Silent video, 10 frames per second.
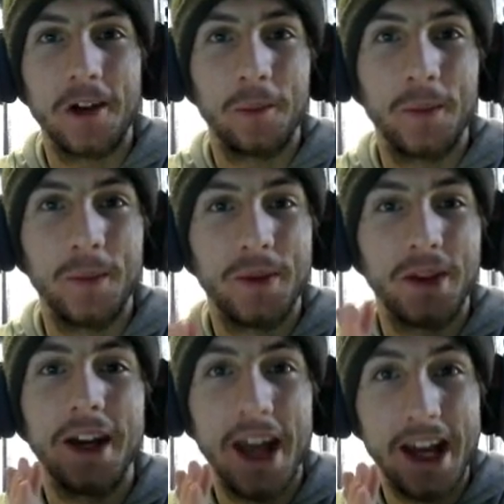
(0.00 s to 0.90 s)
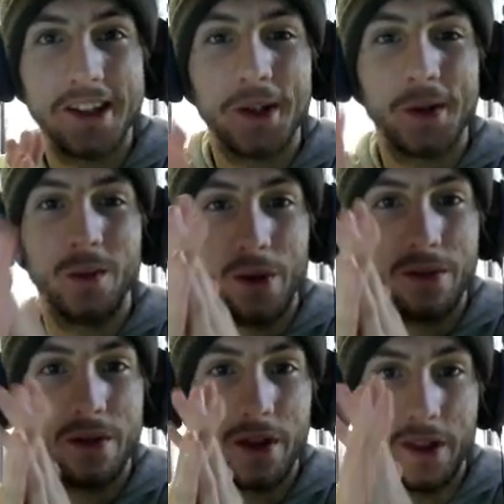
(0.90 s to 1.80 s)
a drop sound hectic
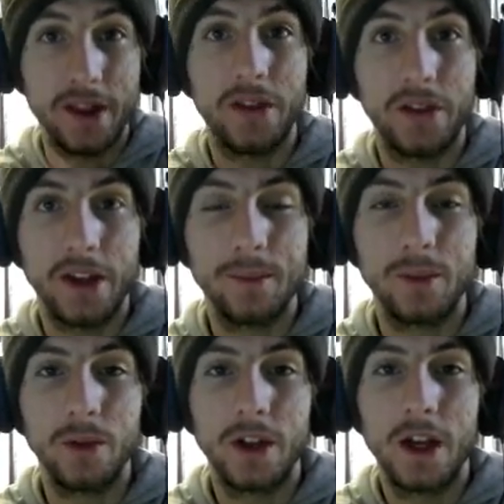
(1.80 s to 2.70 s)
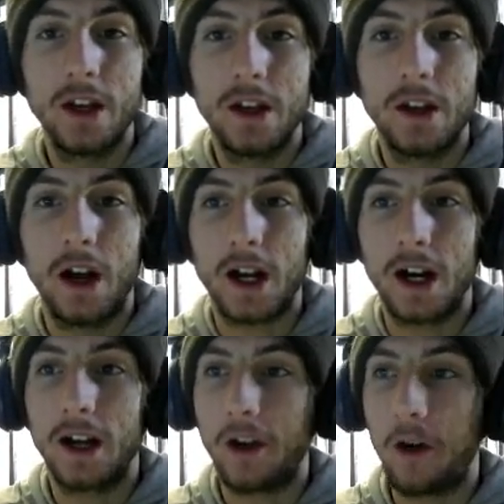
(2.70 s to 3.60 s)
with these samples. I
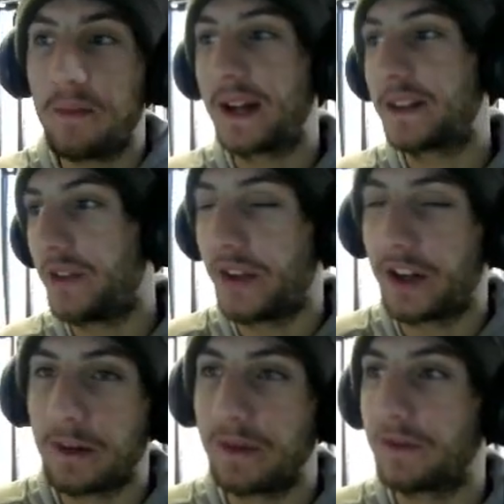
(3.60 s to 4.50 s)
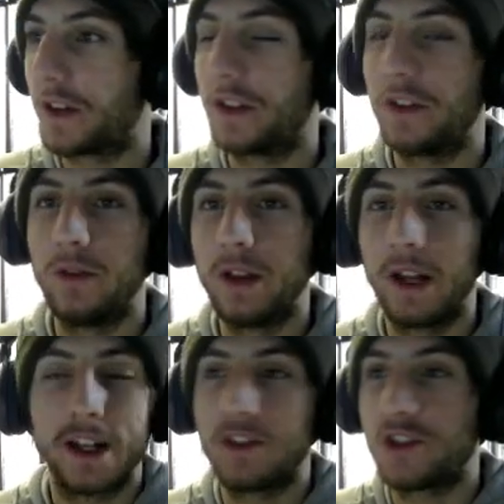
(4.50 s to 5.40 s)
can't go back to Serum and fucking
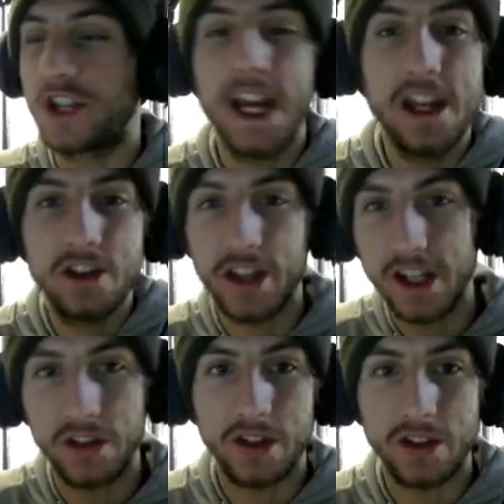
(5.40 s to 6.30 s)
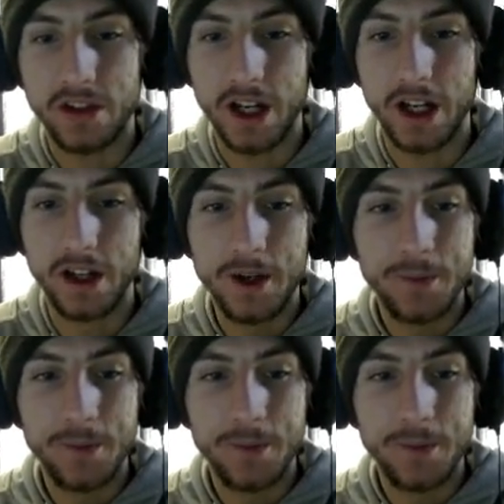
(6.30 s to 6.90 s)
and change things and start